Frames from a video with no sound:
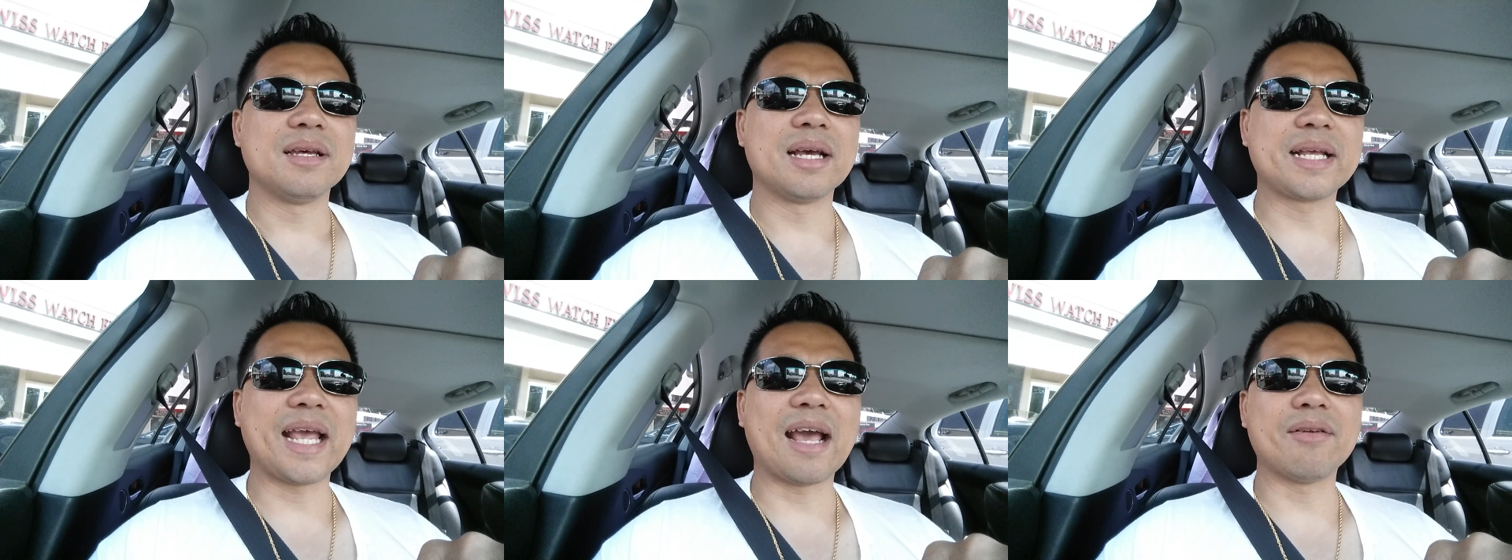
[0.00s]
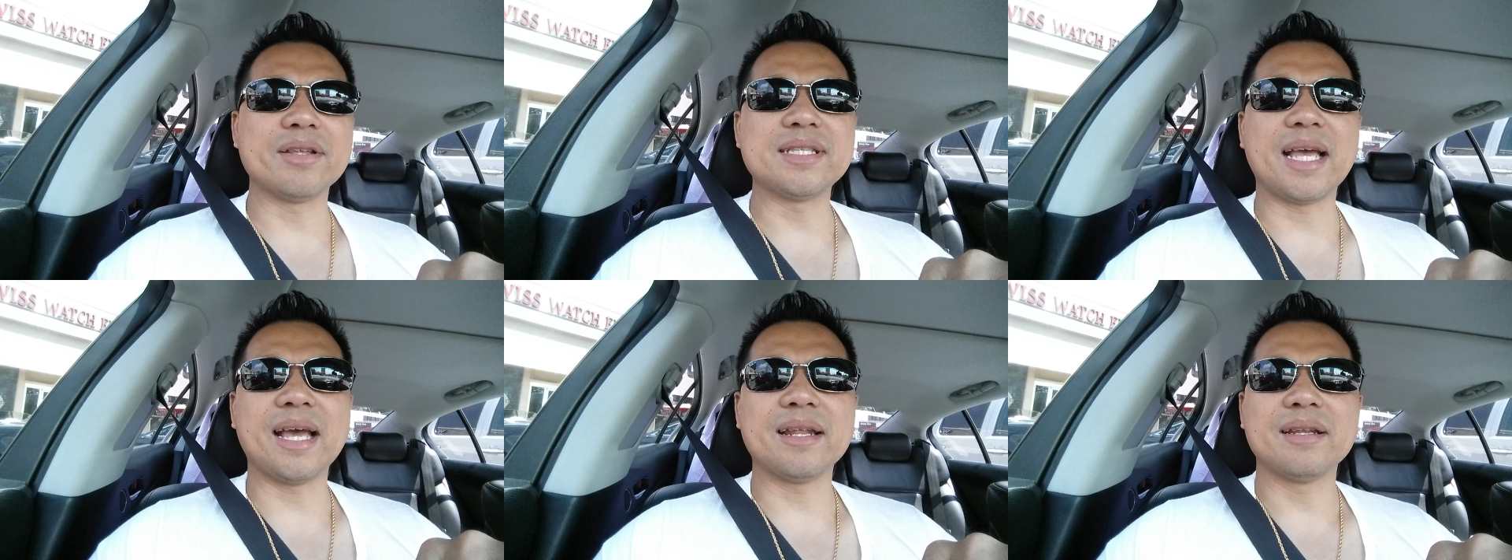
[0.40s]
account
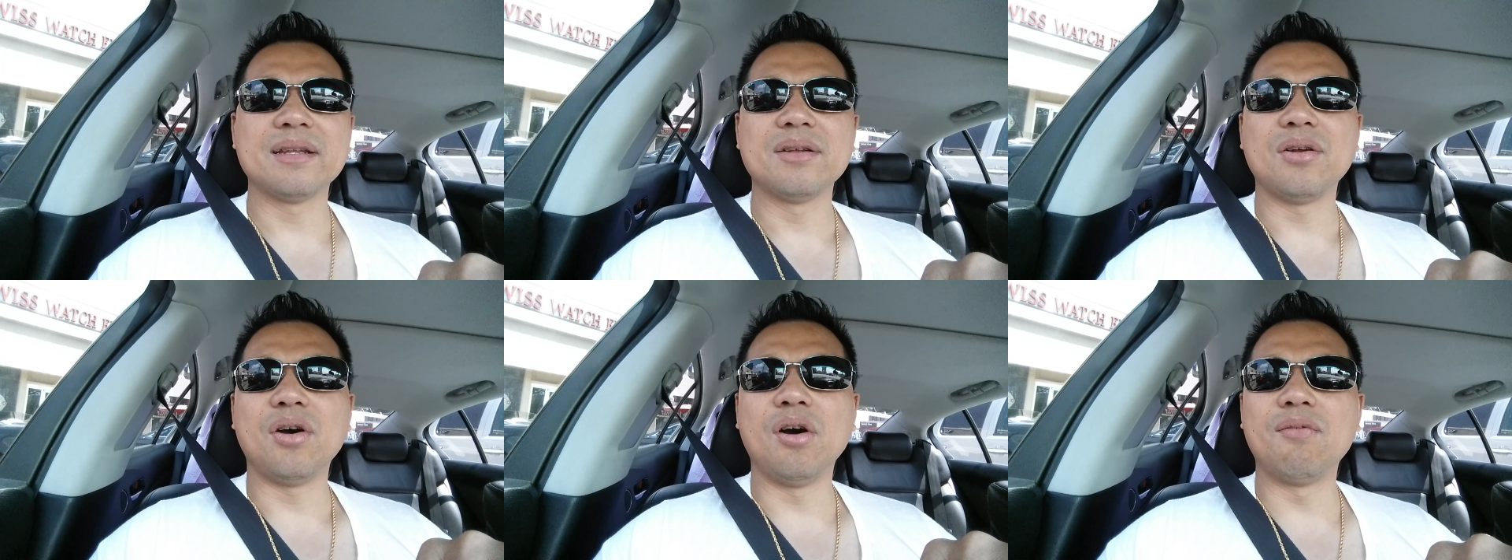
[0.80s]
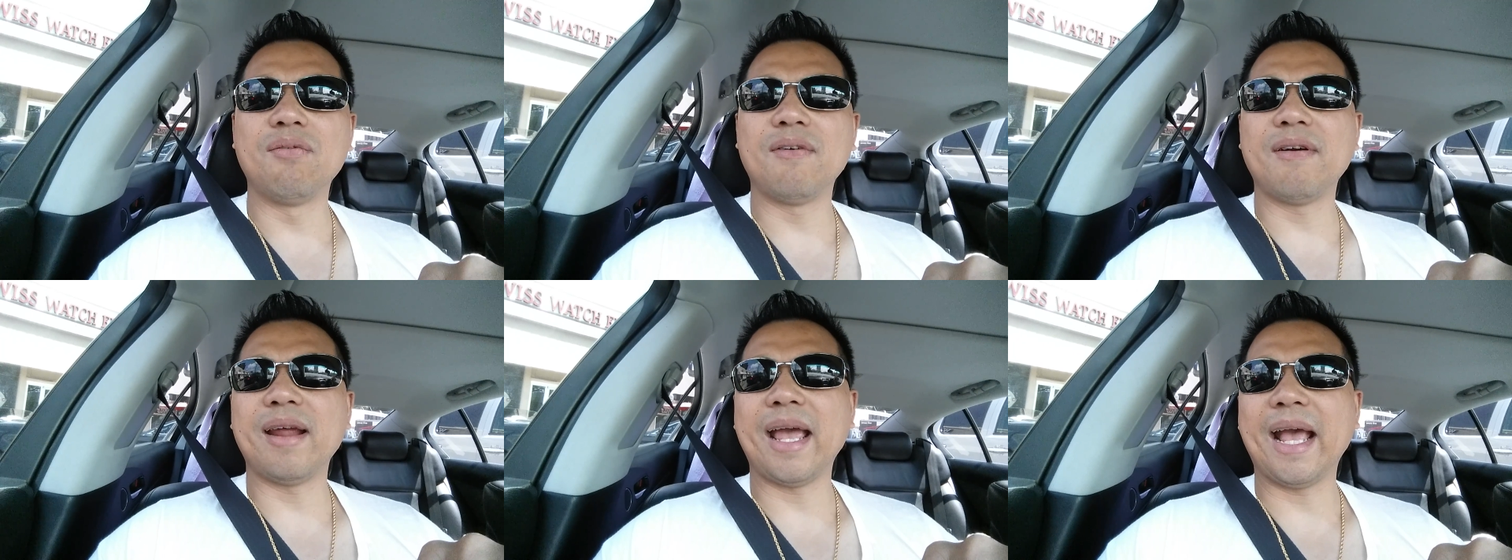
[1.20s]
is at,
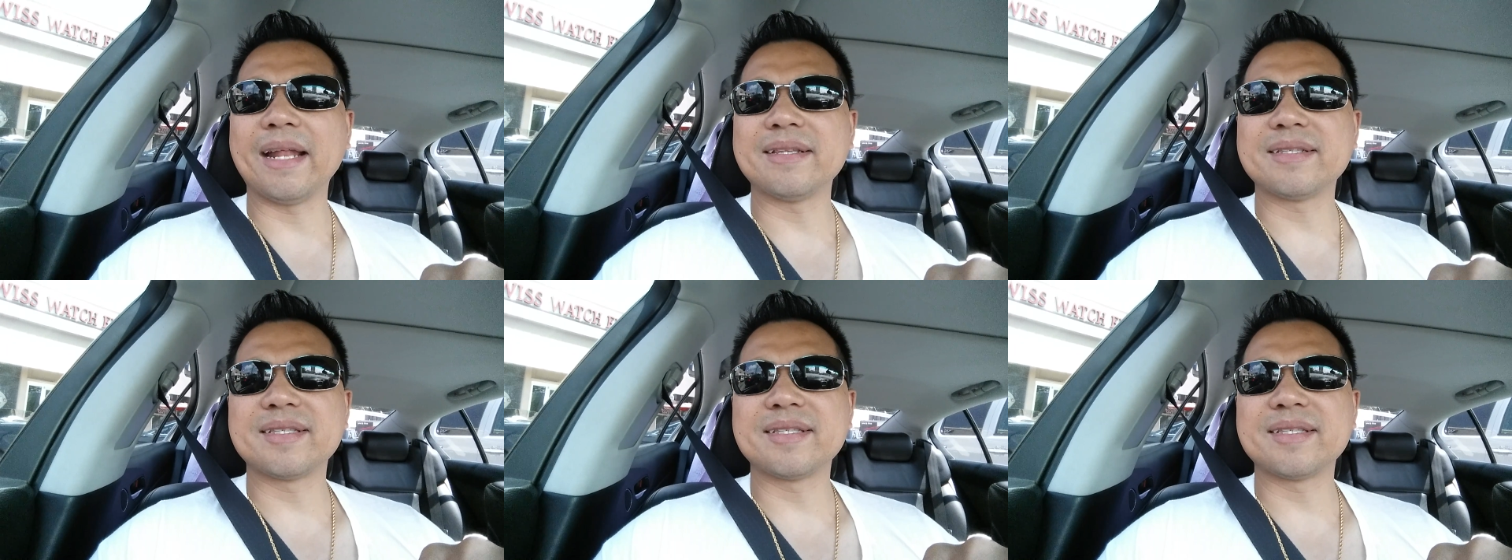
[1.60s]
over at